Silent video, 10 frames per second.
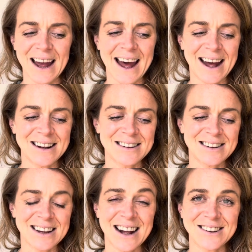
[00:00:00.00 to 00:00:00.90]

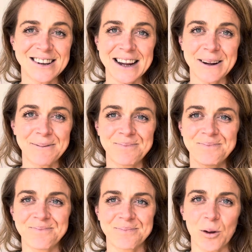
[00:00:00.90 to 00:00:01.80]
And actually,
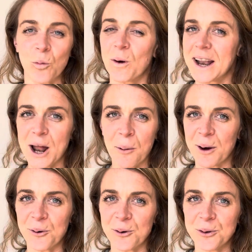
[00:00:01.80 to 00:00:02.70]
we know it
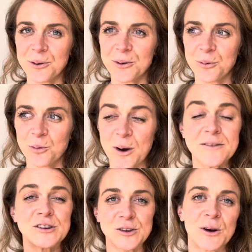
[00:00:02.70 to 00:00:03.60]
all. We've
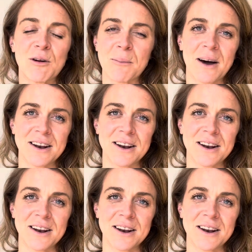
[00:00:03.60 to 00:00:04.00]
just got to remind